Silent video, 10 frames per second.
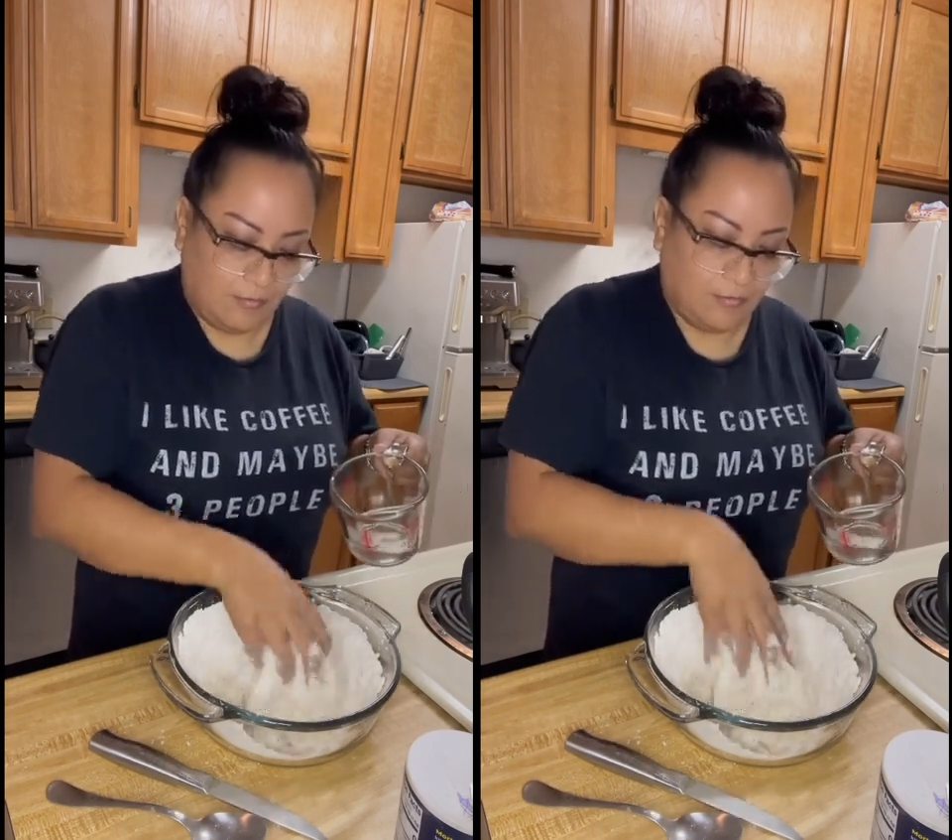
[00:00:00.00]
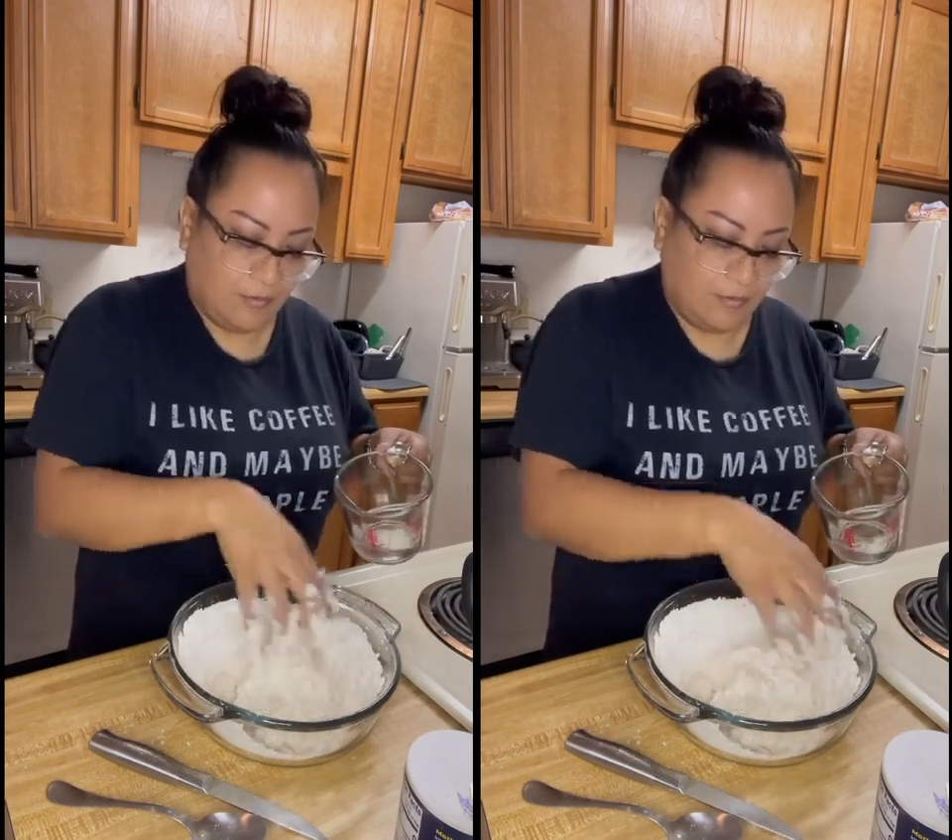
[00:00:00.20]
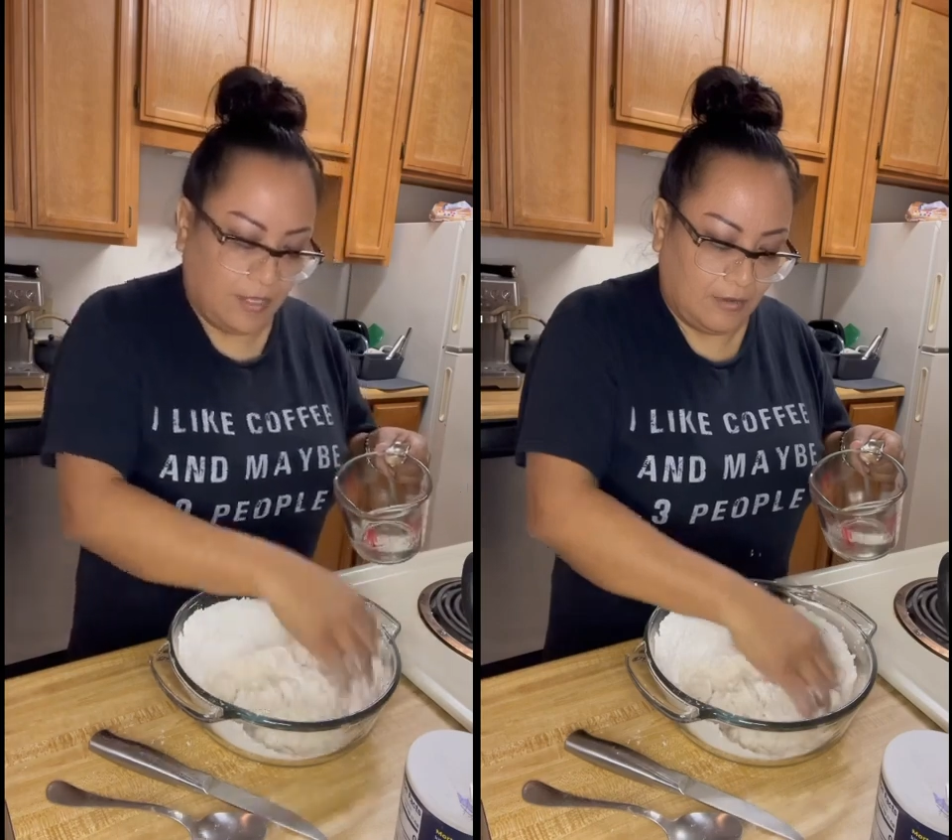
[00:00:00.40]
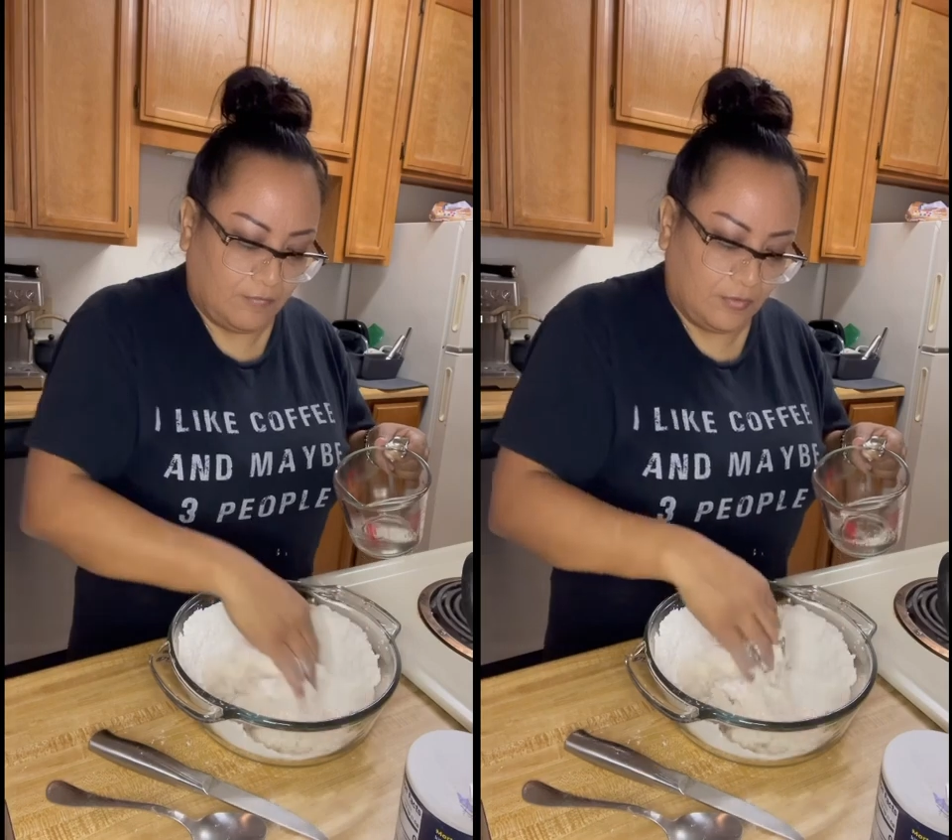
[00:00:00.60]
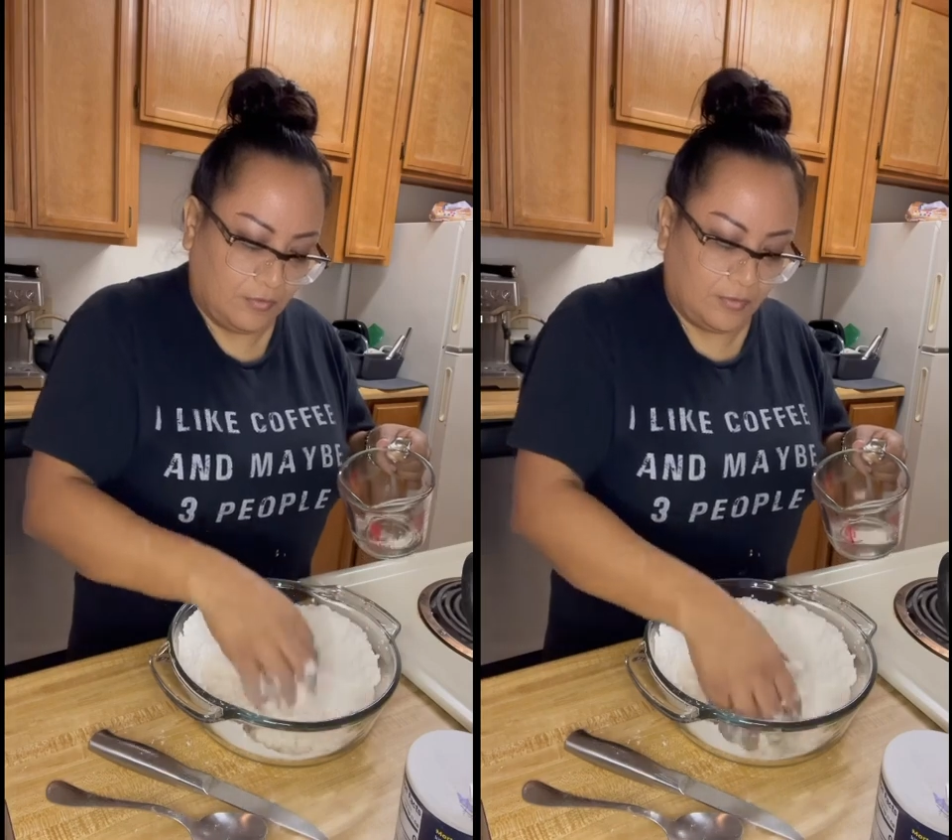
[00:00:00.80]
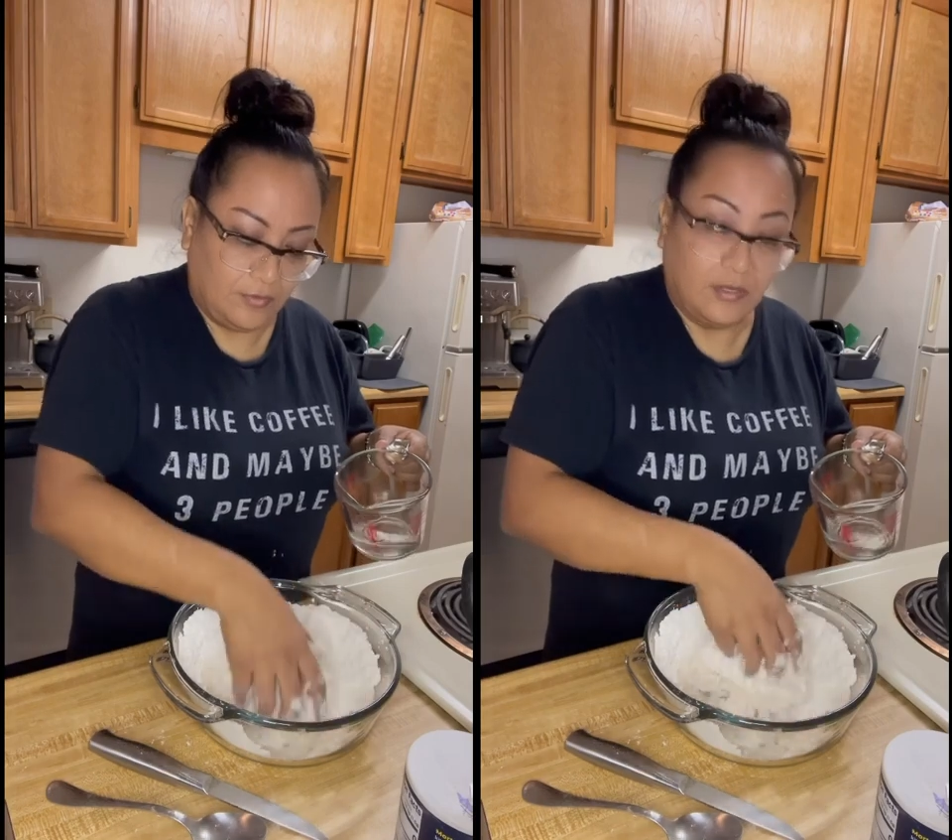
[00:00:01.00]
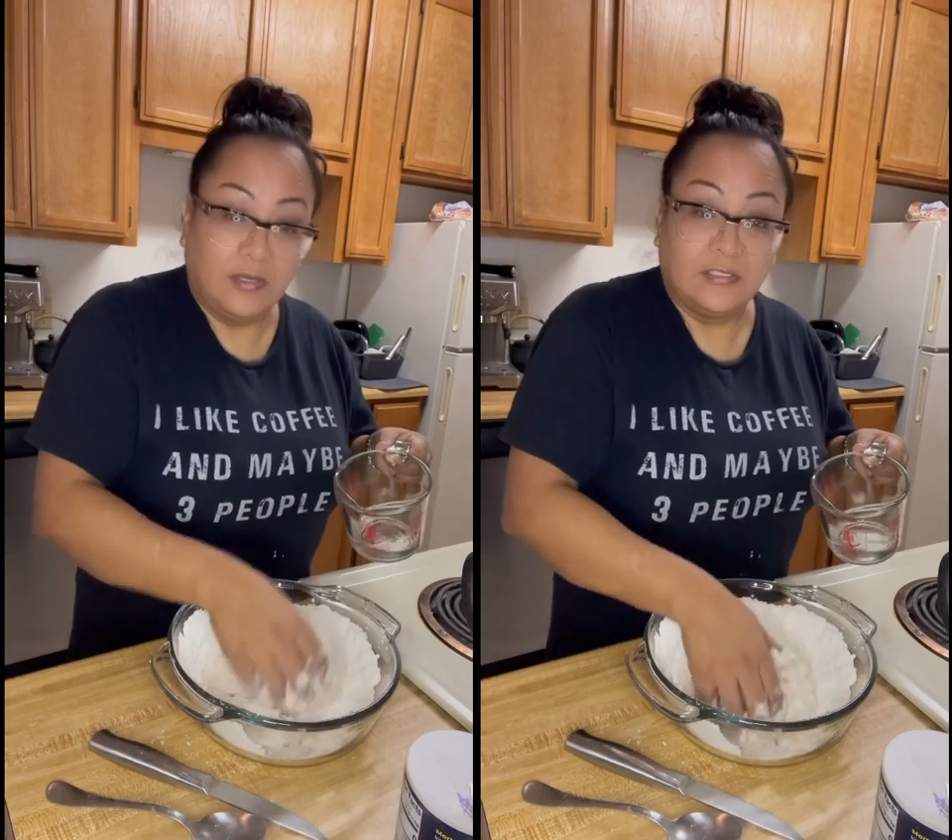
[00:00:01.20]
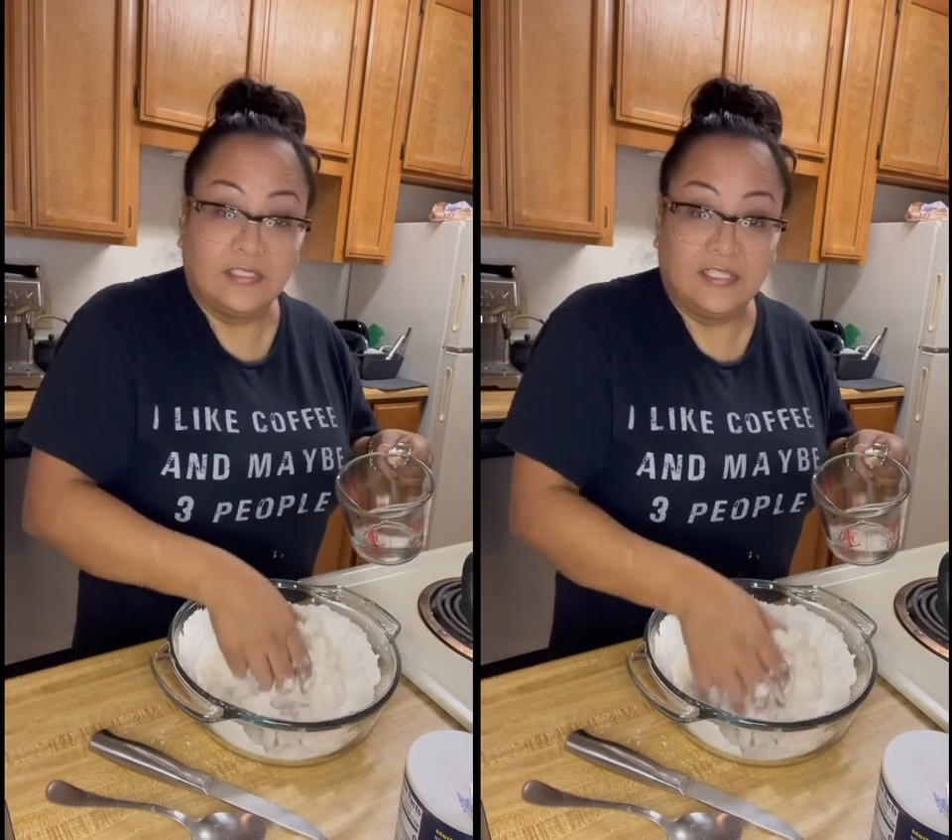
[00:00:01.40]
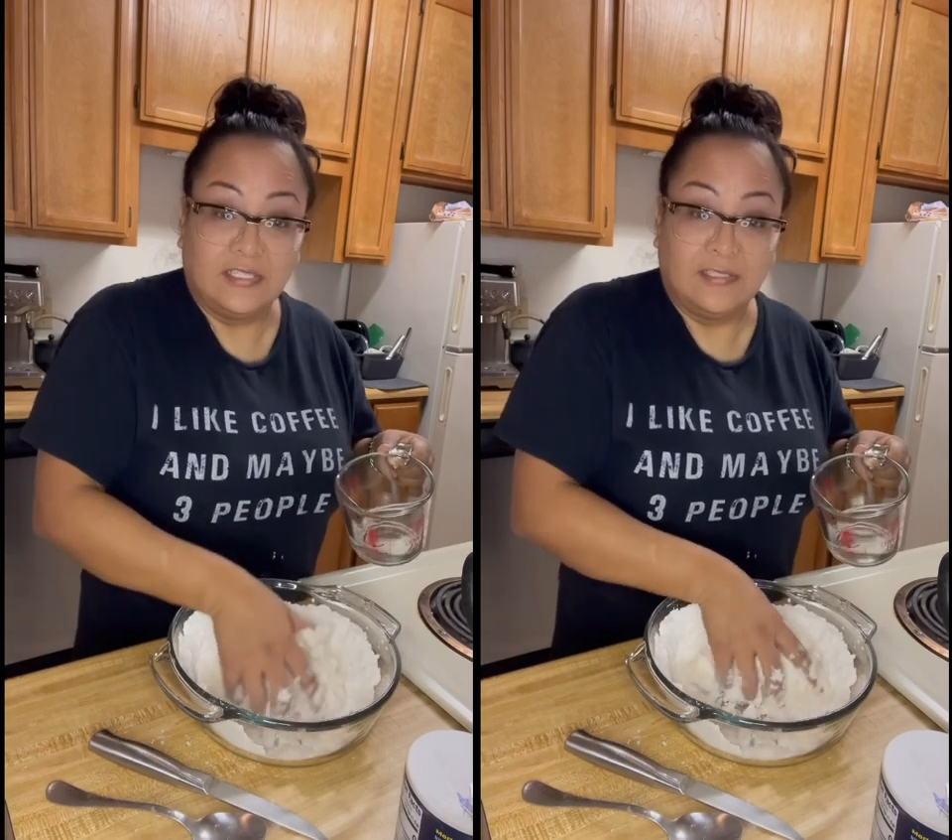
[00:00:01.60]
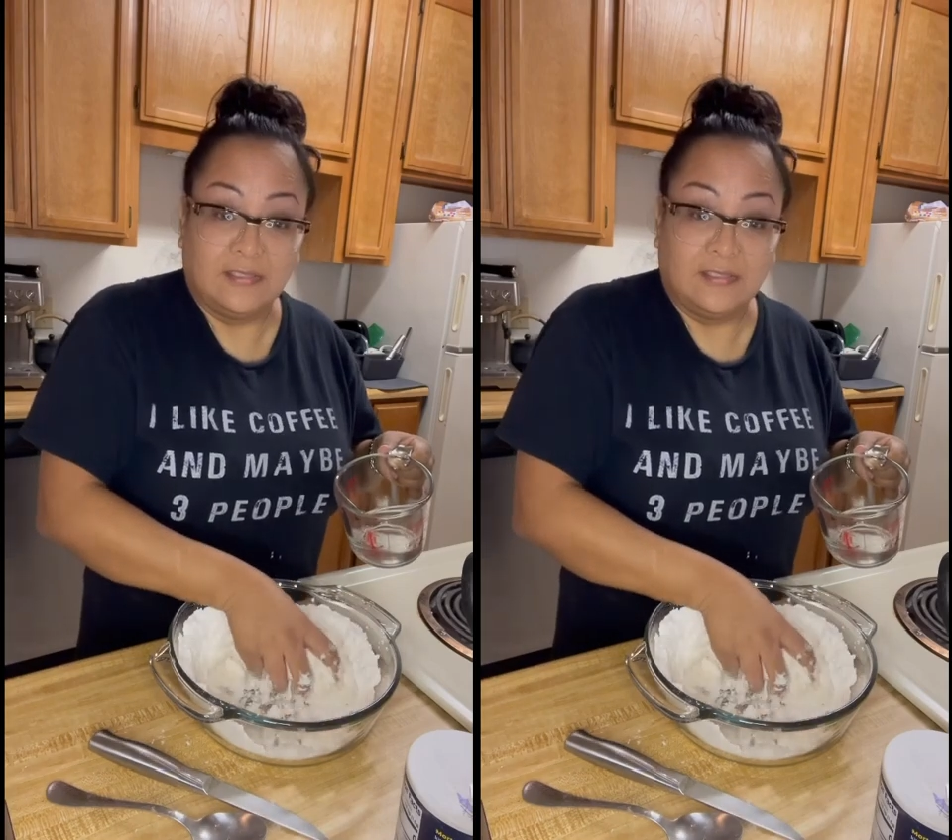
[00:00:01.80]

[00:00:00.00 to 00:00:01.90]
the Navajo, your aunties